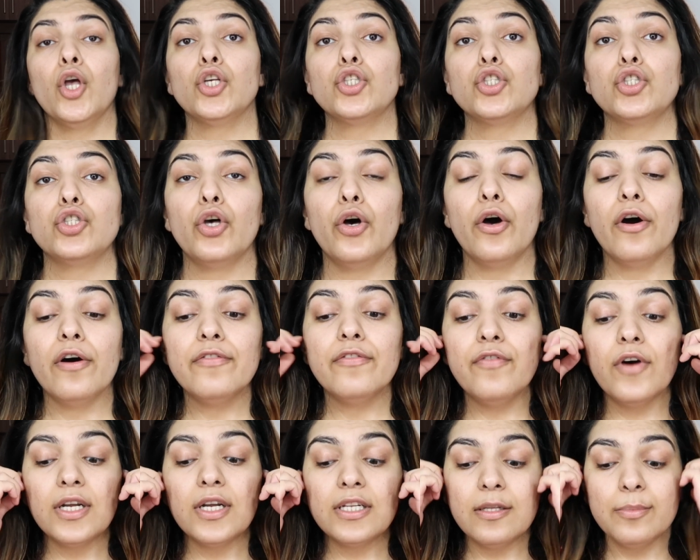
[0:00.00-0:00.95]
So
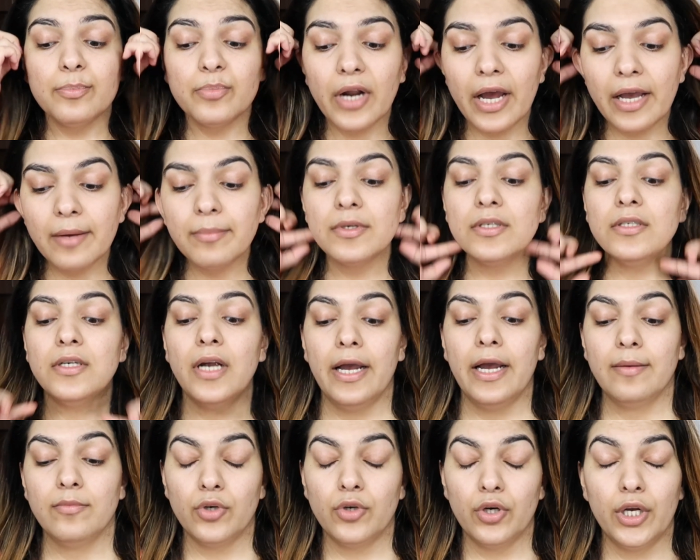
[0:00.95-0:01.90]
for the primer,
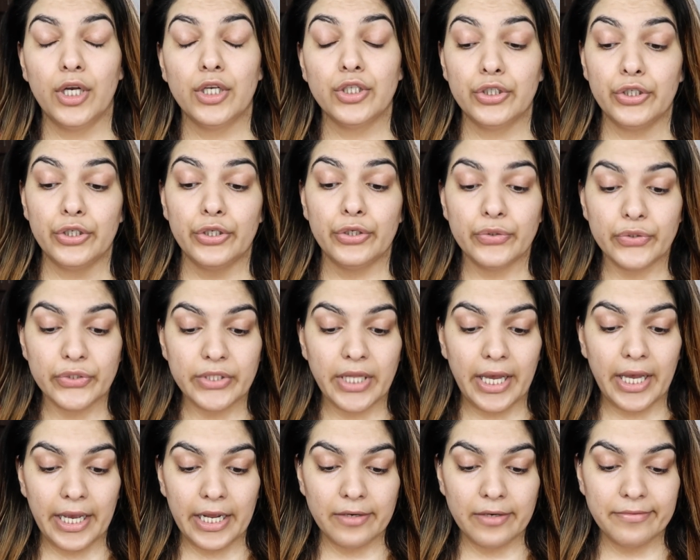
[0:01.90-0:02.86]
I'm going to use the
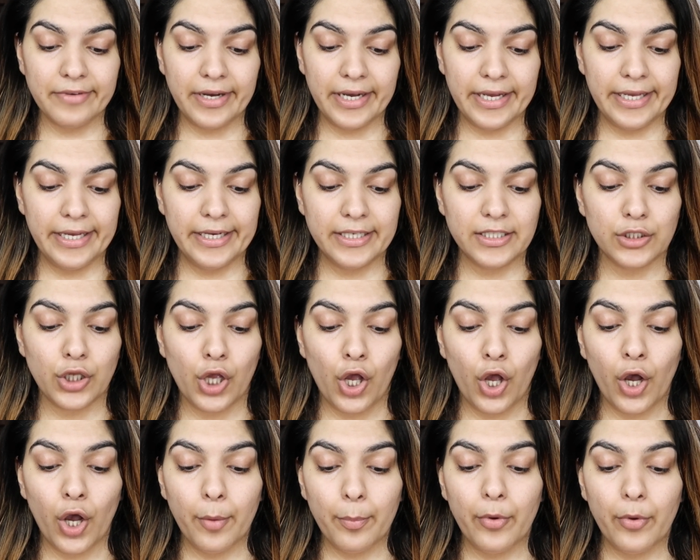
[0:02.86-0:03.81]
NYX
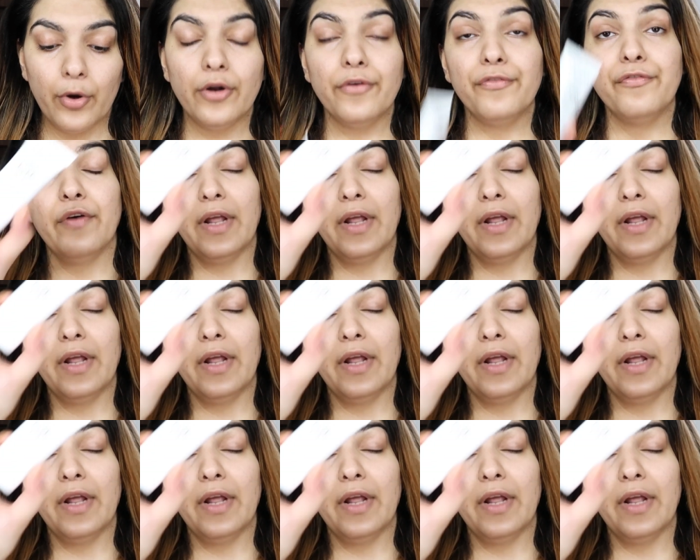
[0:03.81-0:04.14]
Pore